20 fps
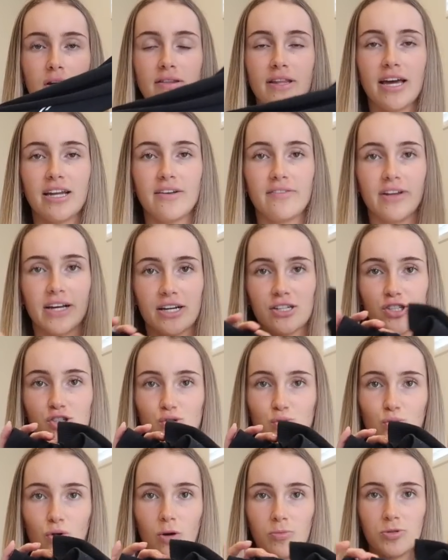They have like a
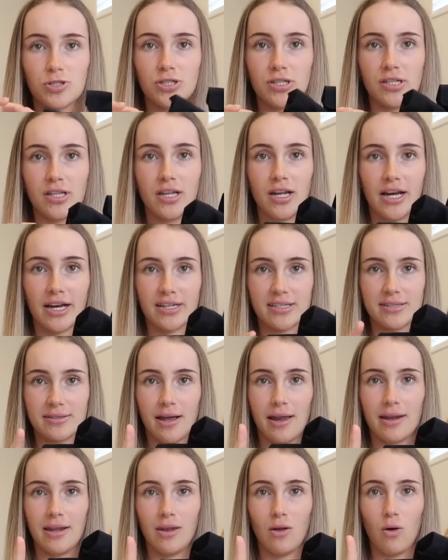short option and then like a
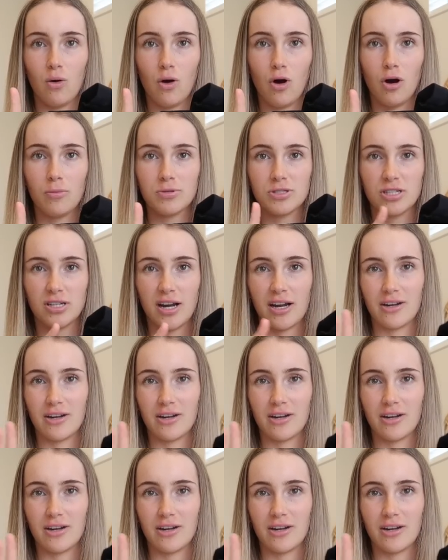slightly longer option.